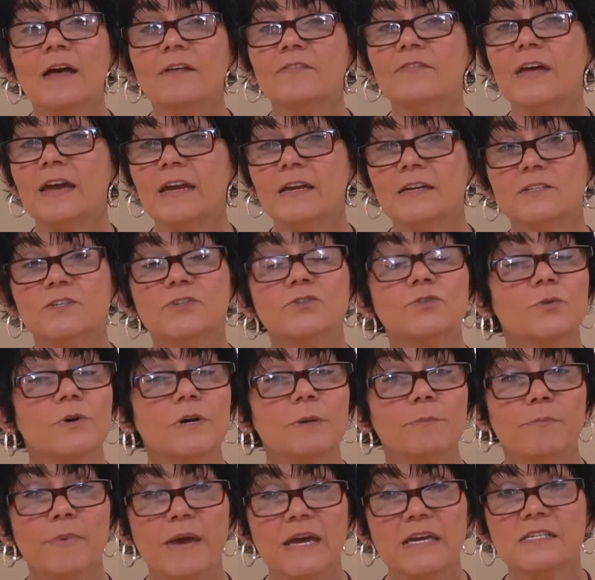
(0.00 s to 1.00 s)
They
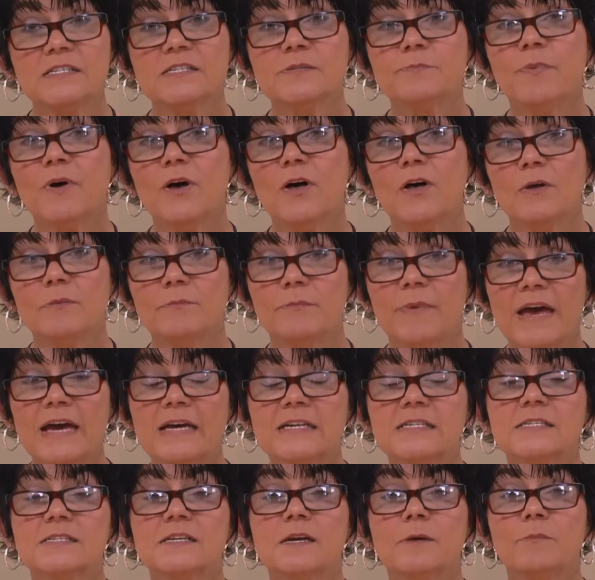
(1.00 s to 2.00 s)
enjoy baseball,
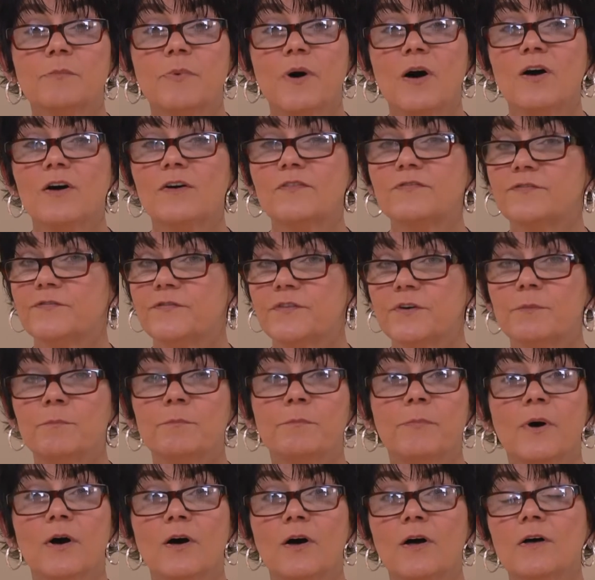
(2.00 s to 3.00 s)
basketball,
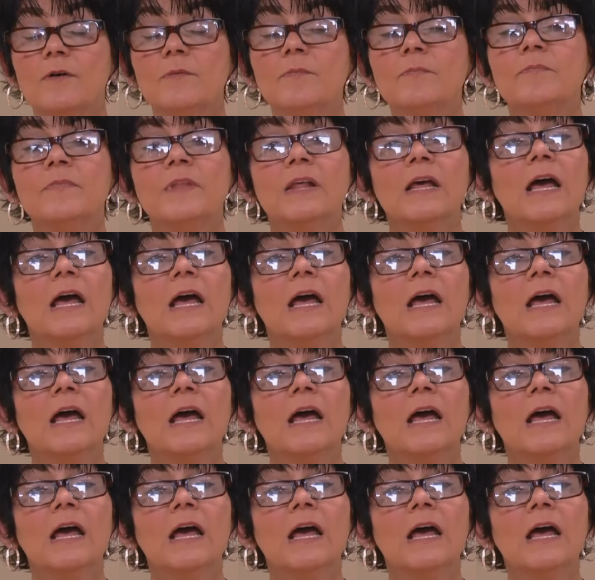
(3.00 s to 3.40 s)
football.